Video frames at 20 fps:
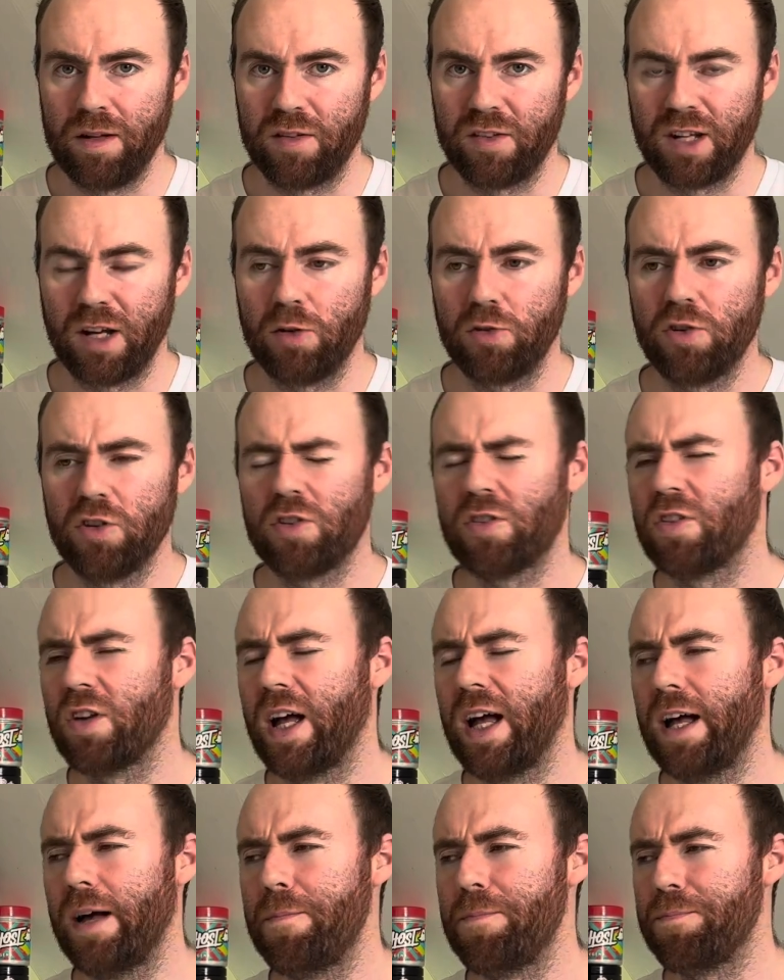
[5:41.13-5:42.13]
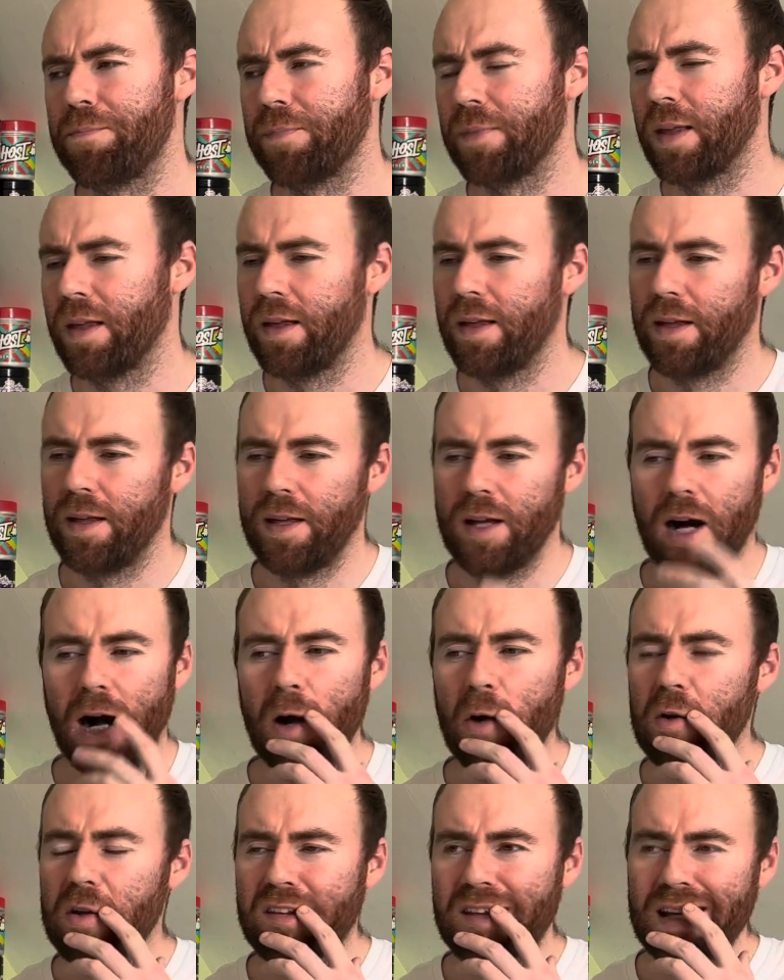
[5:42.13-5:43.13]
So just, I
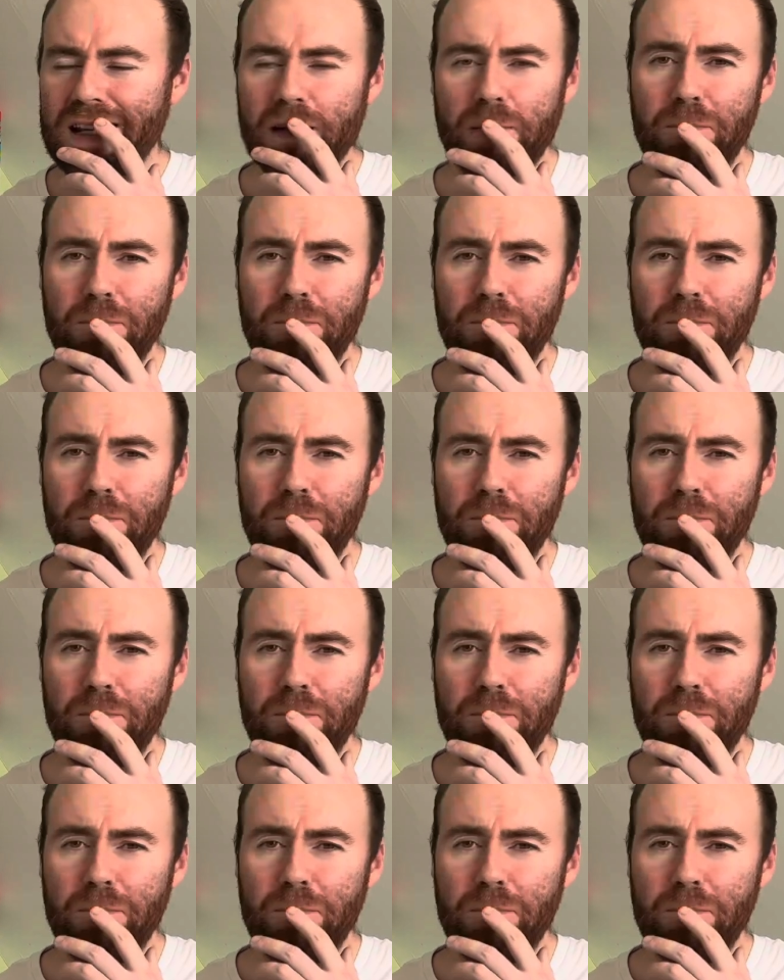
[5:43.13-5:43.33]
always say the